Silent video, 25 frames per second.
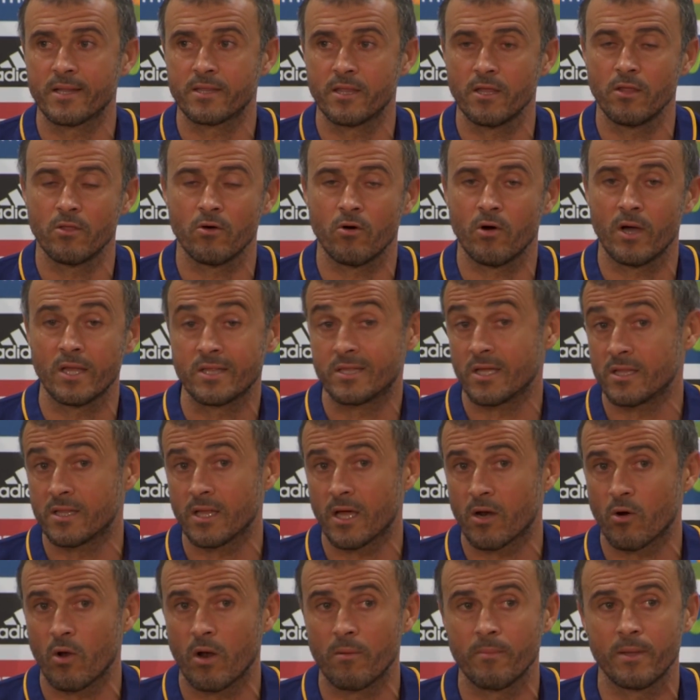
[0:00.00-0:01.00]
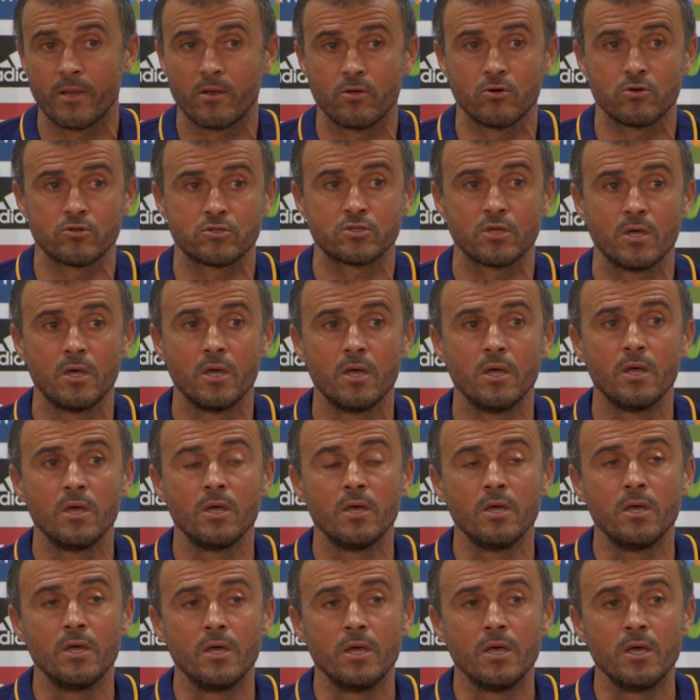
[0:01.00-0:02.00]
a competitive 11 who want to go out there and
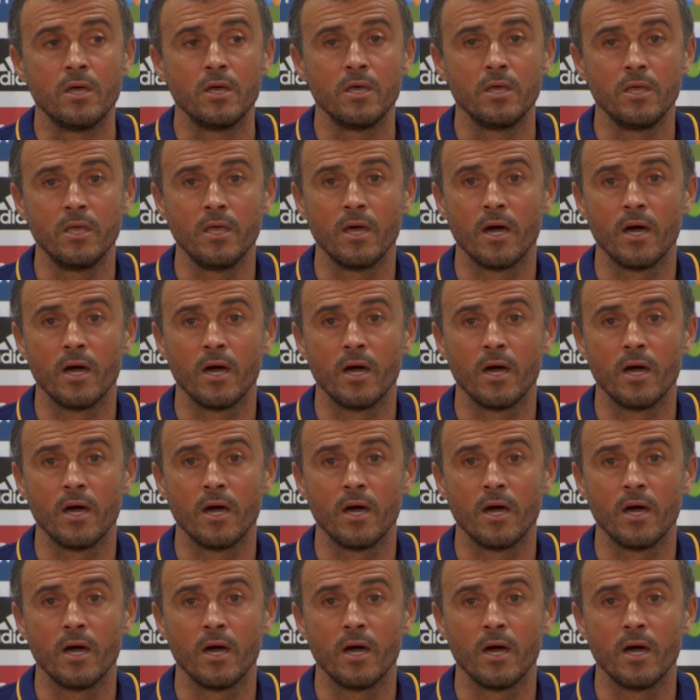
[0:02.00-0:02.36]
win the game.